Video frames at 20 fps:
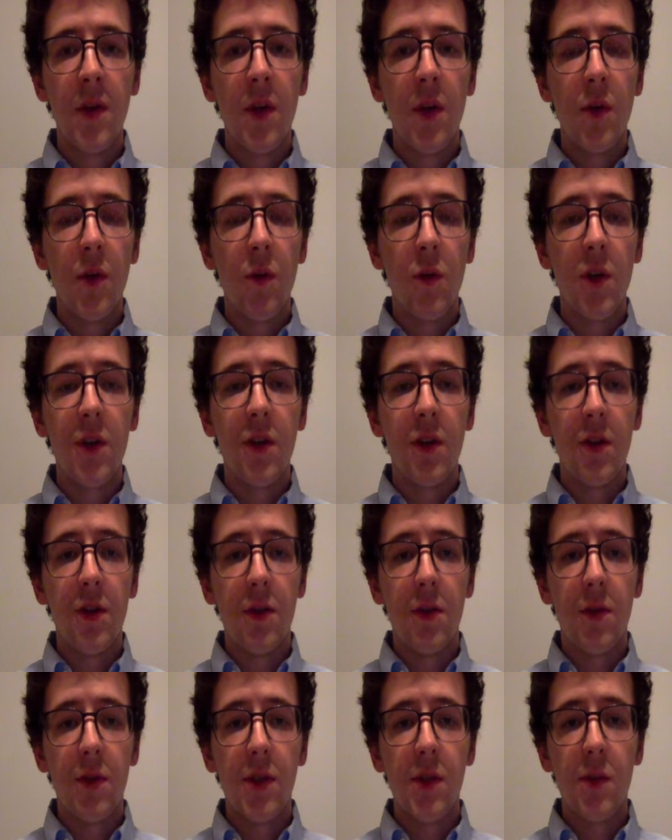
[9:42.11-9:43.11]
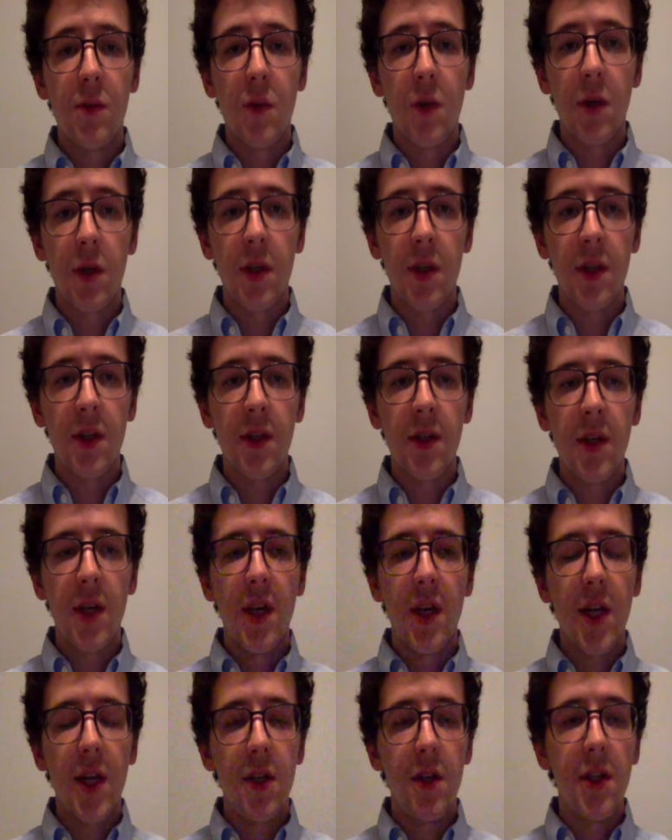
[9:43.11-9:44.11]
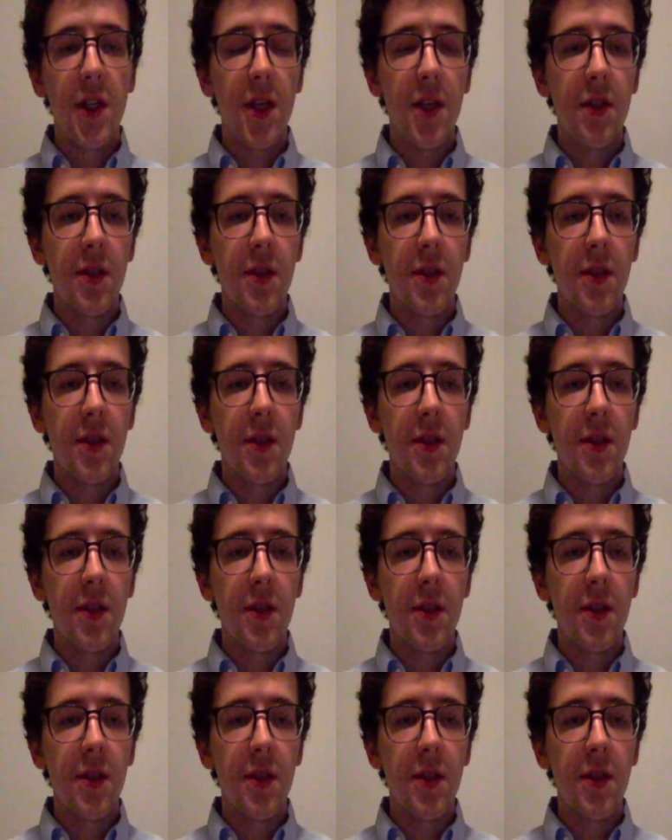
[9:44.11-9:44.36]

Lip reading: What you're doing is working, and you need